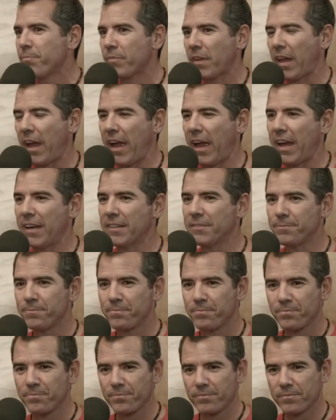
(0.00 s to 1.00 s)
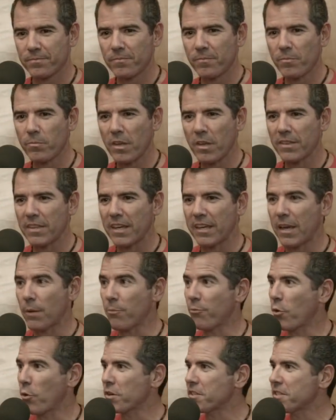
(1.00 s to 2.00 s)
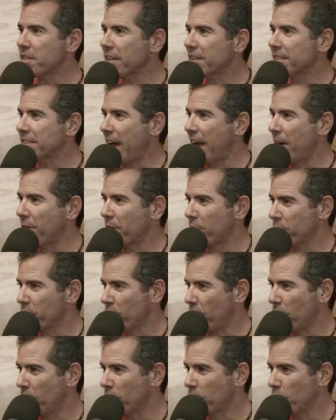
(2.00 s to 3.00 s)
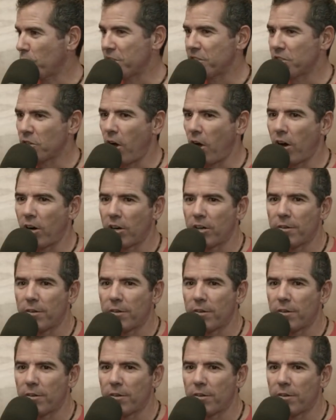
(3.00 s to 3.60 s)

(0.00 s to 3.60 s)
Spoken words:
And they kept forcing it down her throat. We saw her